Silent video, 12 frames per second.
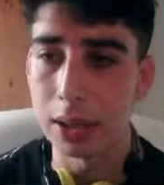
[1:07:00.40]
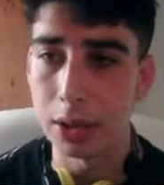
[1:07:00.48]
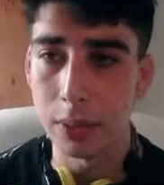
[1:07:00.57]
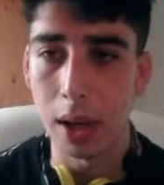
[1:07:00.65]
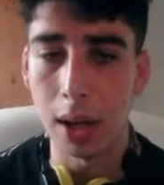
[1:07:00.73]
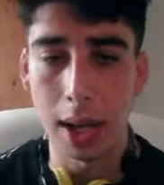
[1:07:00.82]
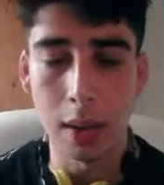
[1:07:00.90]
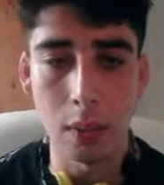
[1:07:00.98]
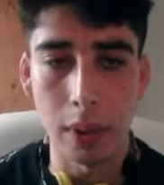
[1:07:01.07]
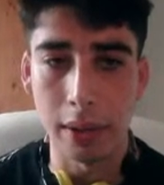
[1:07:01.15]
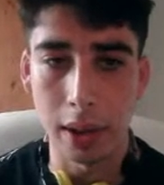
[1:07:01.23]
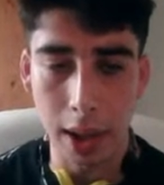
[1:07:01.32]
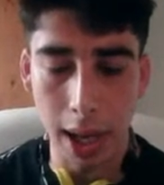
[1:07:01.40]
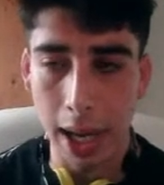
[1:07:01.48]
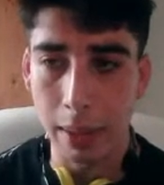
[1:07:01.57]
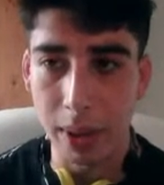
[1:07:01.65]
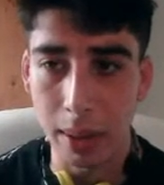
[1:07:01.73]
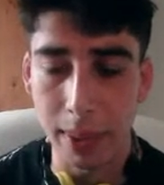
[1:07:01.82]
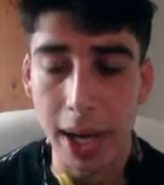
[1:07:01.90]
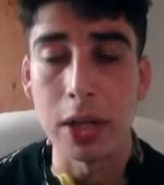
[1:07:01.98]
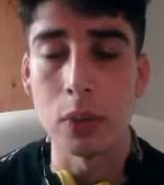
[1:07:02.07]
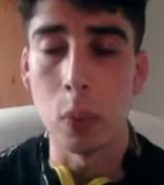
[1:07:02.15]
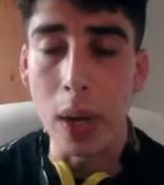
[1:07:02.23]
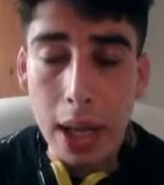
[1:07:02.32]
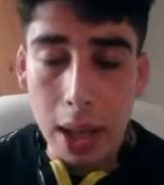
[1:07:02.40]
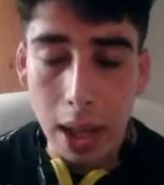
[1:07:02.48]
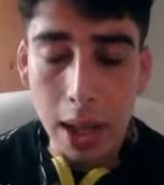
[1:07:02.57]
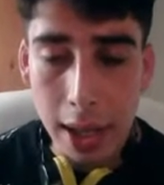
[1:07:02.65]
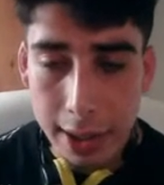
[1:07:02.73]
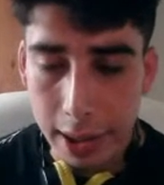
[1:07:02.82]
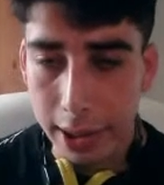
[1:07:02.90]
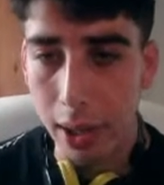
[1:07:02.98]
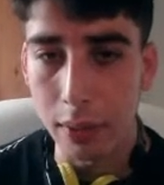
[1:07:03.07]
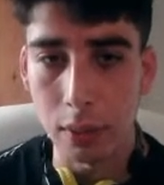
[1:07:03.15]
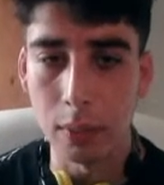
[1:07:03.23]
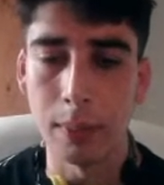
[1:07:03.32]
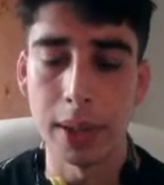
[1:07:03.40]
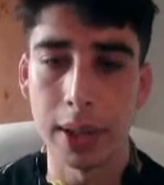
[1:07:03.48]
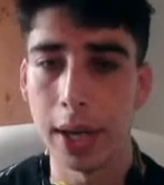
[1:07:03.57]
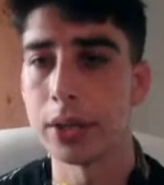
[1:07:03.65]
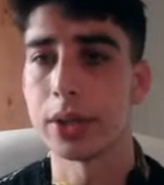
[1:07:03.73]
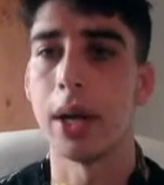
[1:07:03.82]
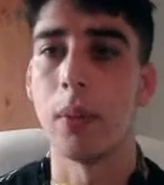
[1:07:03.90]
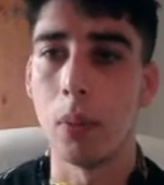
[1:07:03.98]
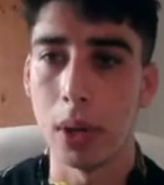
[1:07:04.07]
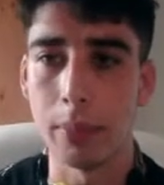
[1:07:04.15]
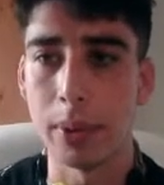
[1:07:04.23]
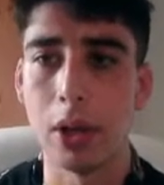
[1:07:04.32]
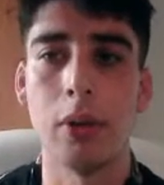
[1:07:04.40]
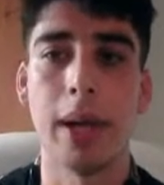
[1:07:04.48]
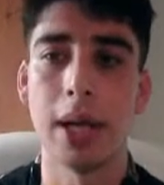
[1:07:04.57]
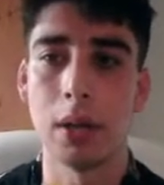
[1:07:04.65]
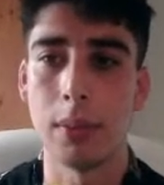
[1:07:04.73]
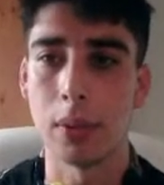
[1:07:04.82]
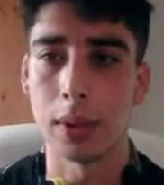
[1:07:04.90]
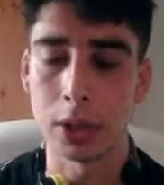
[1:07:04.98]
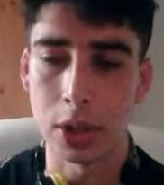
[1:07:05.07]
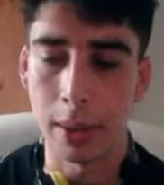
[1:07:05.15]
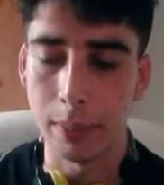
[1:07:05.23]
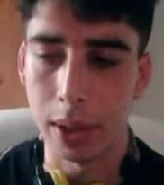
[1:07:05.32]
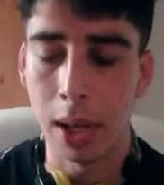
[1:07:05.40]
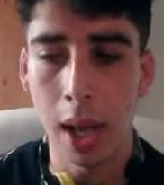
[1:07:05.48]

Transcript: to All Out where Hangman Page will kick out the Woman Angel and will become AEW World Champion.